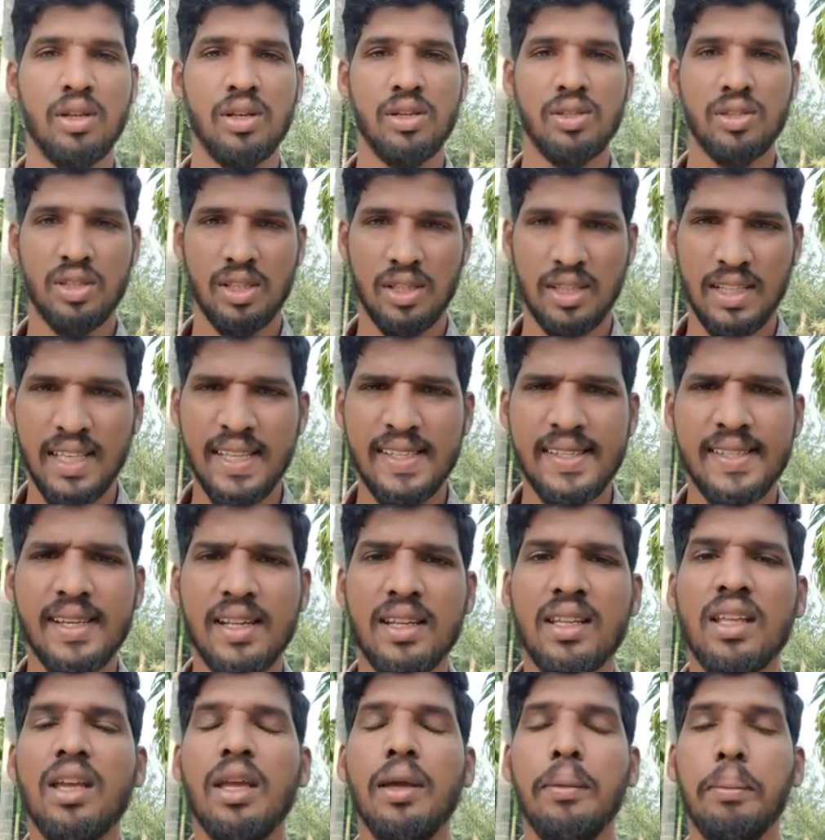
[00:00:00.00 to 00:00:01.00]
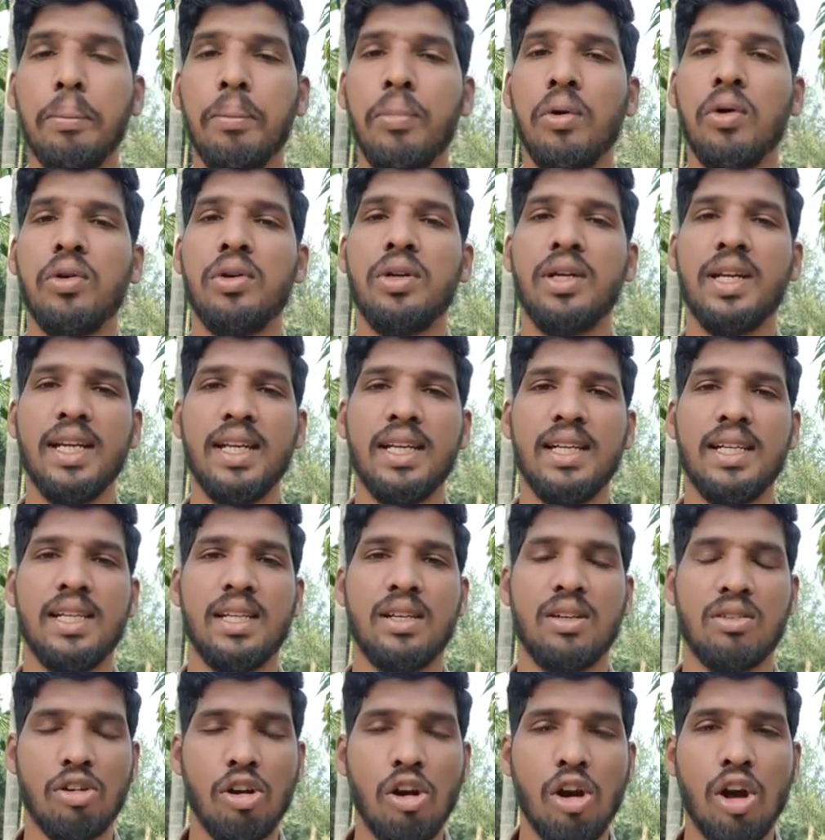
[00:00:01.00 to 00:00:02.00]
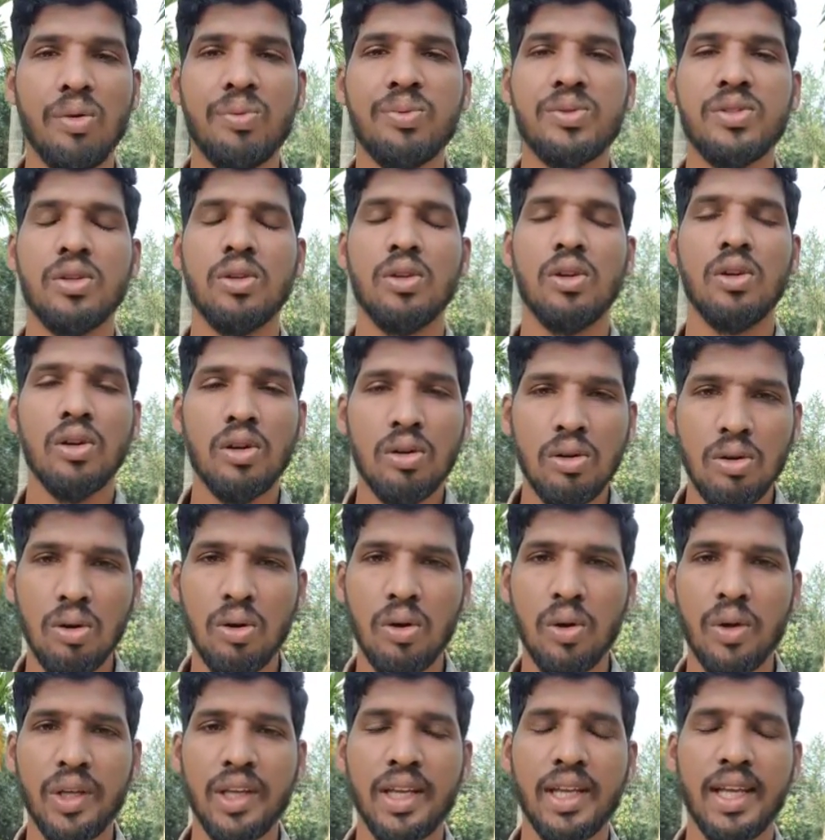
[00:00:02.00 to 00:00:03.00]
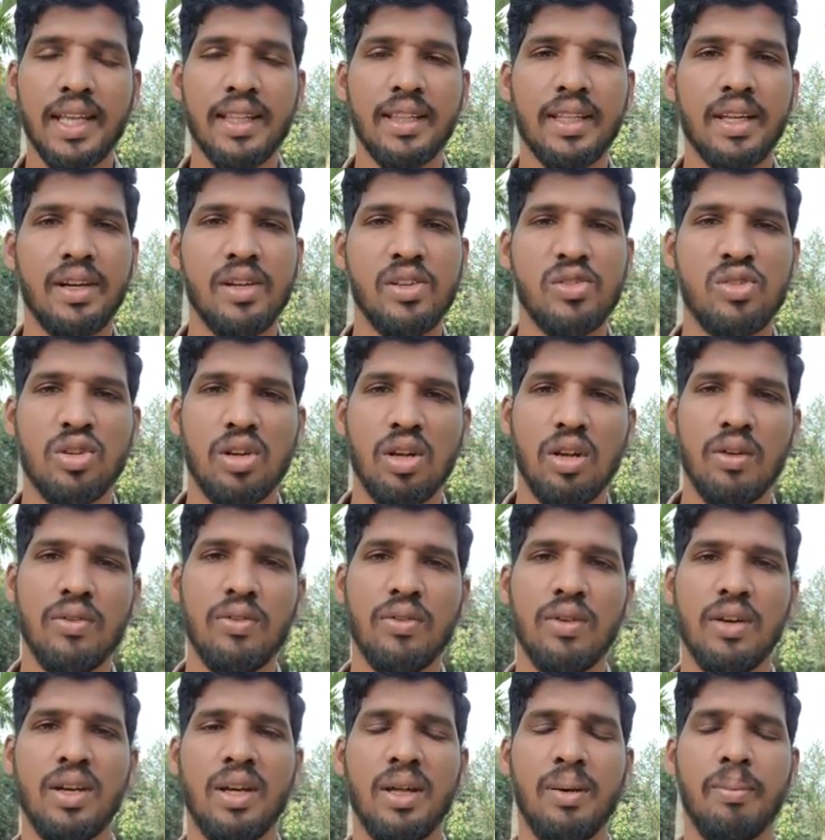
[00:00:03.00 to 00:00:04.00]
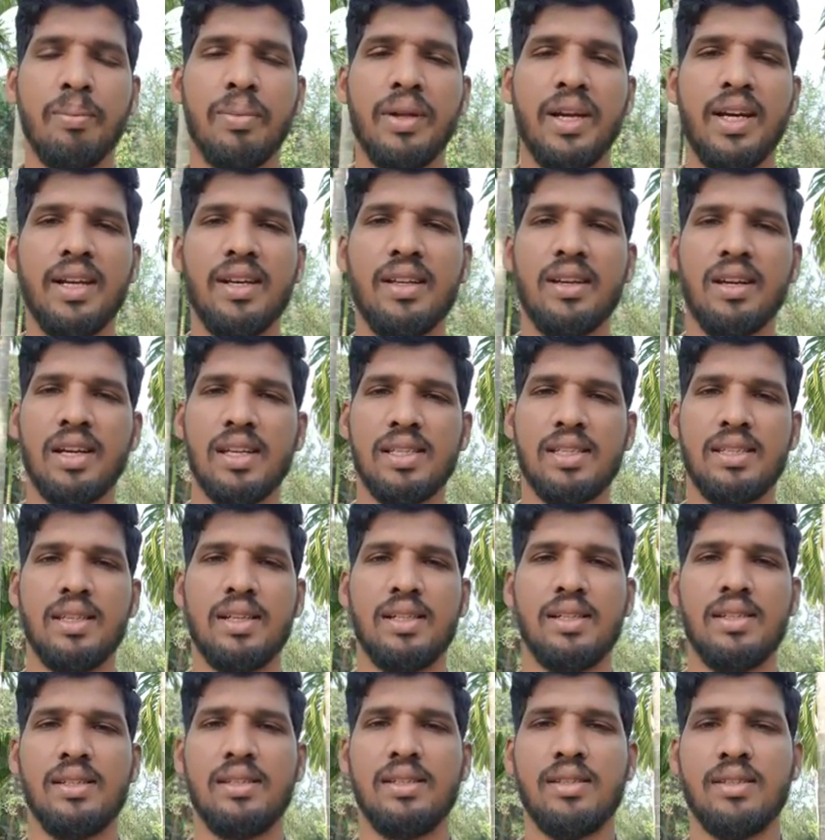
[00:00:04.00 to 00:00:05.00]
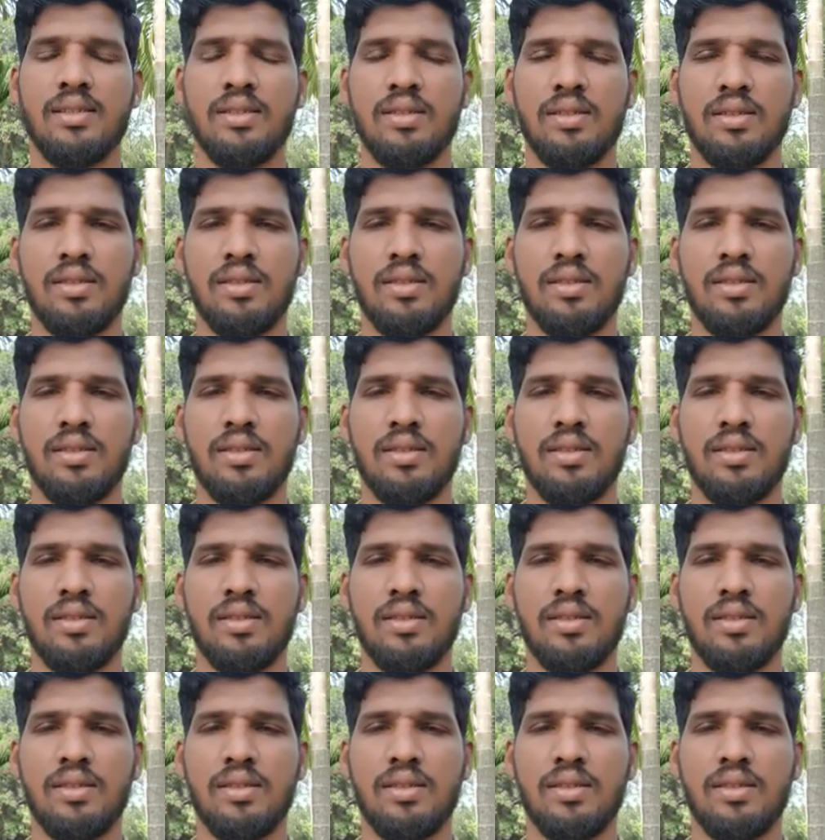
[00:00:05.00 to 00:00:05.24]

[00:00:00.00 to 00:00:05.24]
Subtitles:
So these are the important crops growing in the region of temperate grasslands.